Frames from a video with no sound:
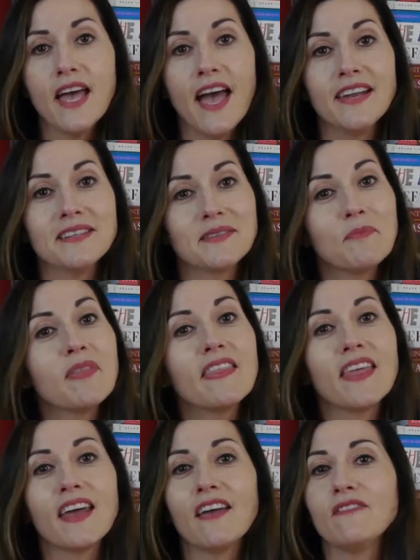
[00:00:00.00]
and it's something
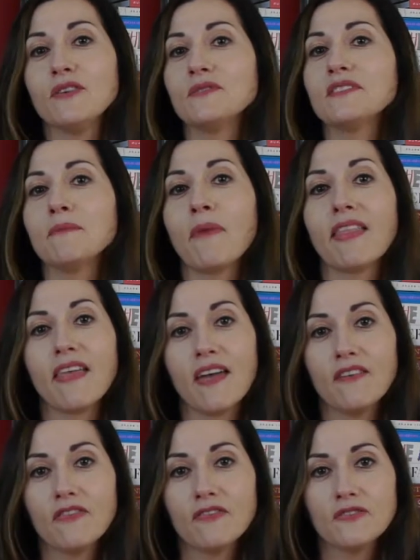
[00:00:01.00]
that I have used in my
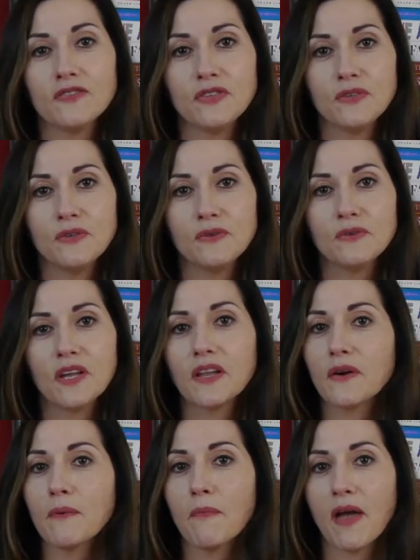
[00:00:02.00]
life to
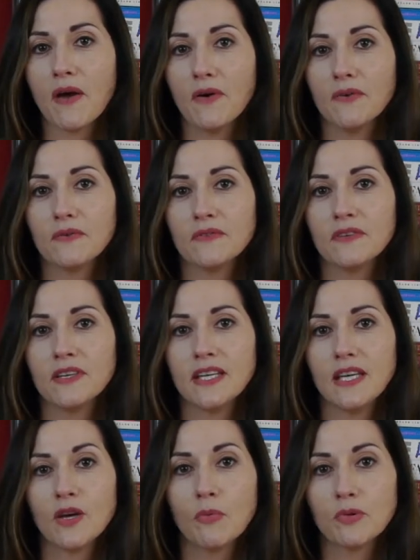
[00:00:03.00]
clear up my own
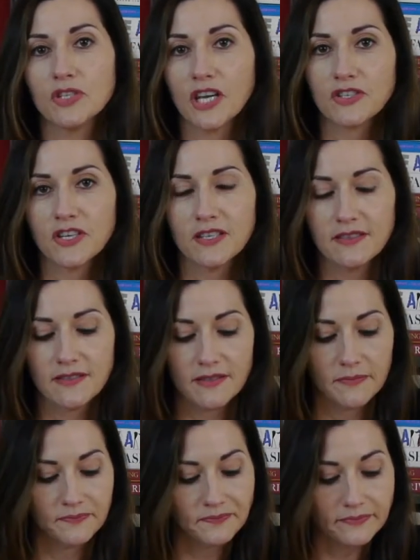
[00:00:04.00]
ego projections.